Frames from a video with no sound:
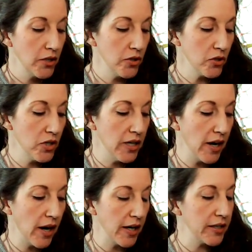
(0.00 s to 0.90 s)
You're
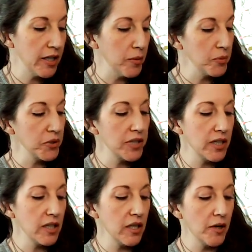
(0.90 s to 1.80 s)
not. I keep
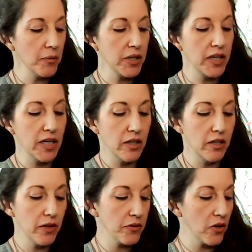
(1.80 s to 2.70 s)
looking. I want to get
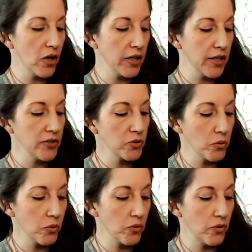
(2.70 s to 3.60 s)
another
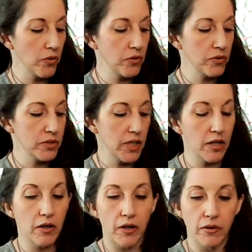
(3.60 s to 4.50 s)
Archangel
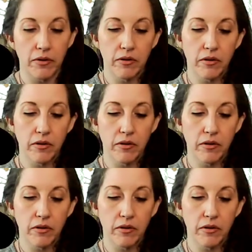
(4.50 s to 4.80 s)
Tarot.